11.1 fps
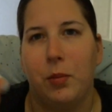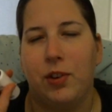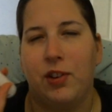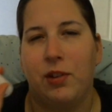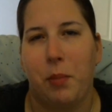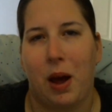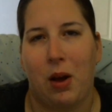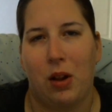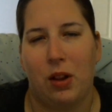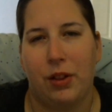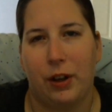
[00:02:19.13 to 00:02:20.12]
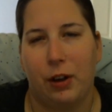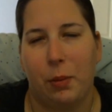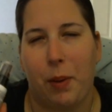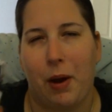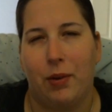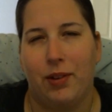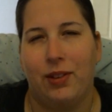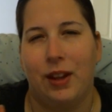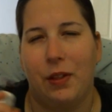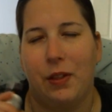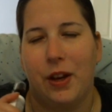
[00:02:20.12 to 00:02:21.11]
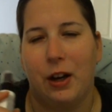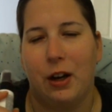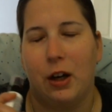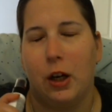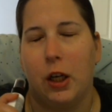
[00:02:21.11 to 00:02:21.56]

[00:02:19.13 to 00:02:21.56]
smell thereabouts that their